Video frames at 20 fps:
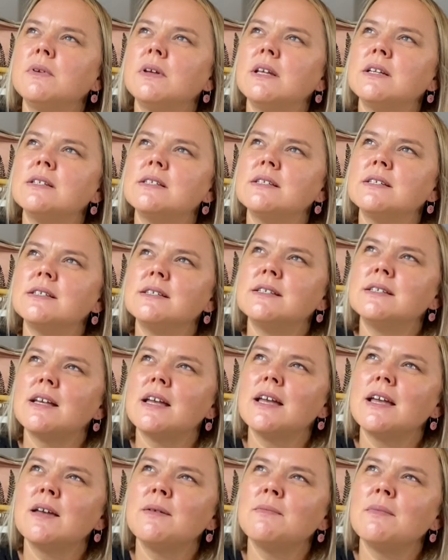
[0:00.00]
It's the
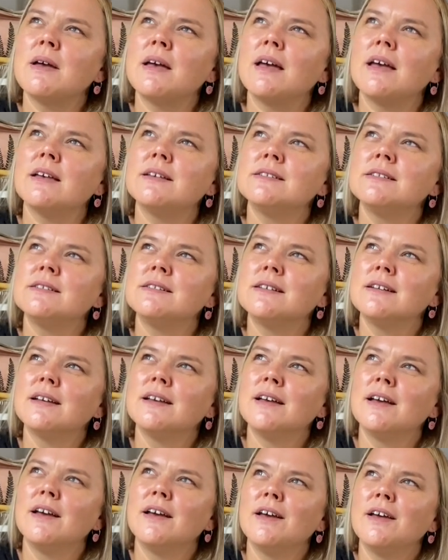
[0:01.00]
same as
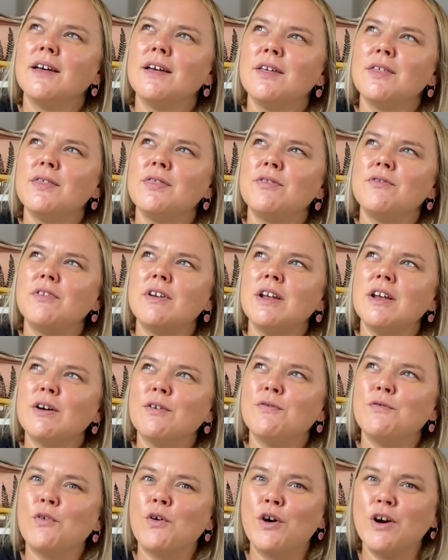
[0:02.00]
3 or
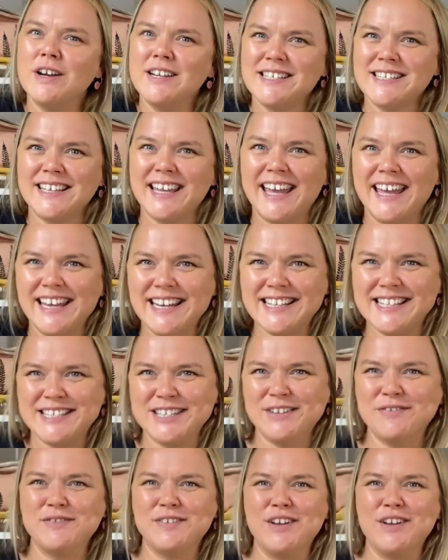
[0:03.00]
4 skeins of